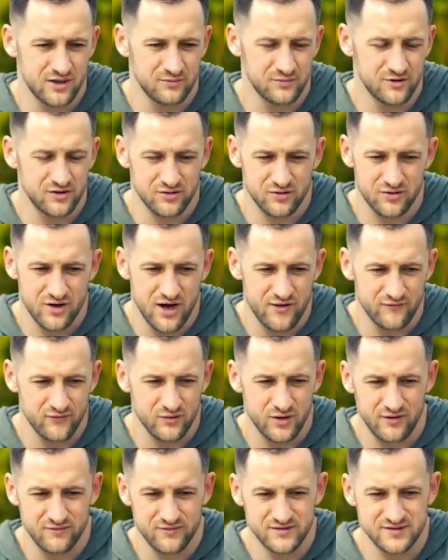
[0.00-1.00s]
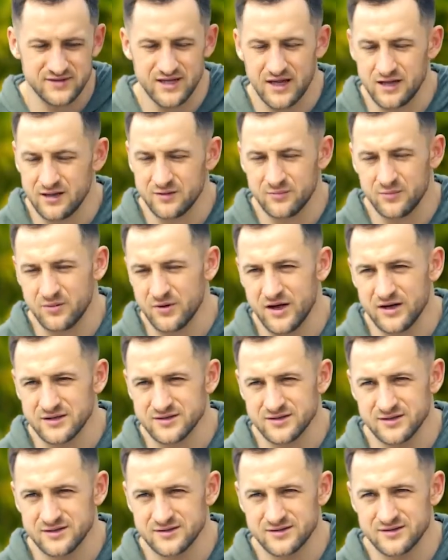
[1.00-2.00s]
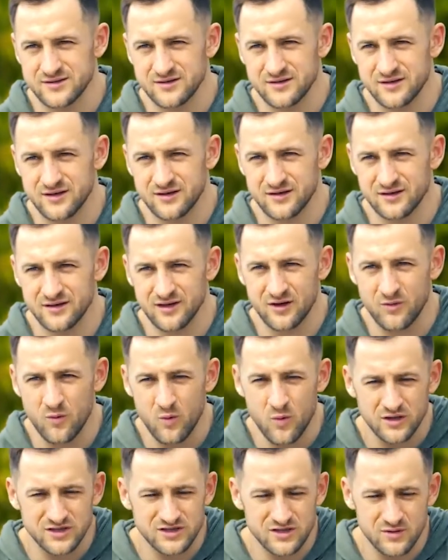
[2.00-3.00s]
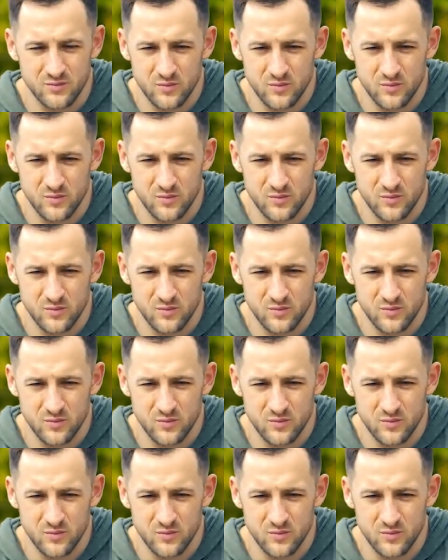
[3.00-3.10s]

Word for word: I mean, you have to have a solid process. You do. Like, like what's the